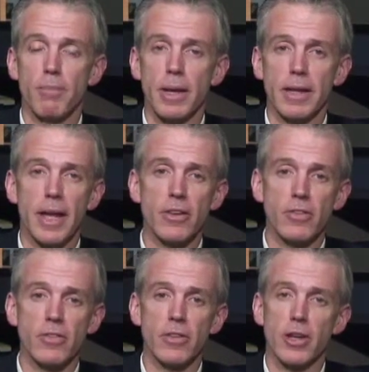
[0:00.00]

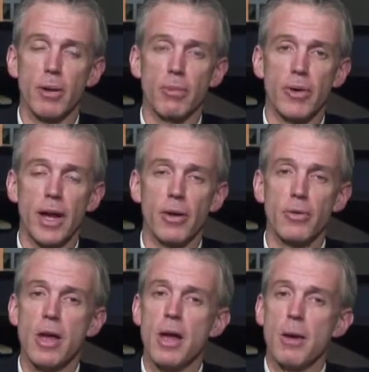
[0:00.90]
medications that come
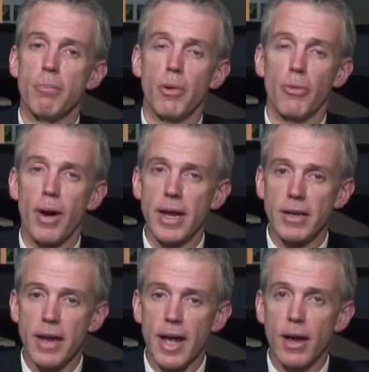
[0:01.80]
around, but right
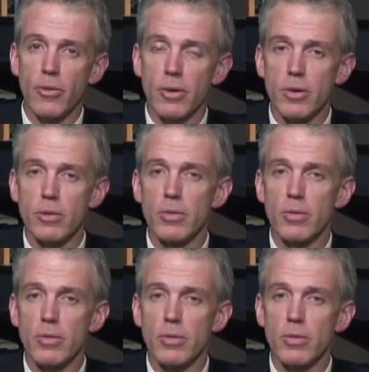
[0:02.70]
now,